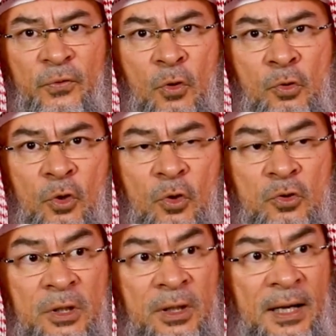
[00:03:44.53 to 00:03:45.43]
phone
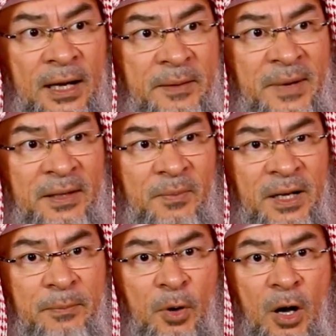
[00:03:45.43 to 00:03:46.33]
calls. I met
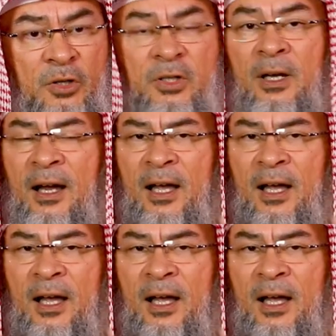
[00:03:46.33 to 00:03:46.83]
my boss.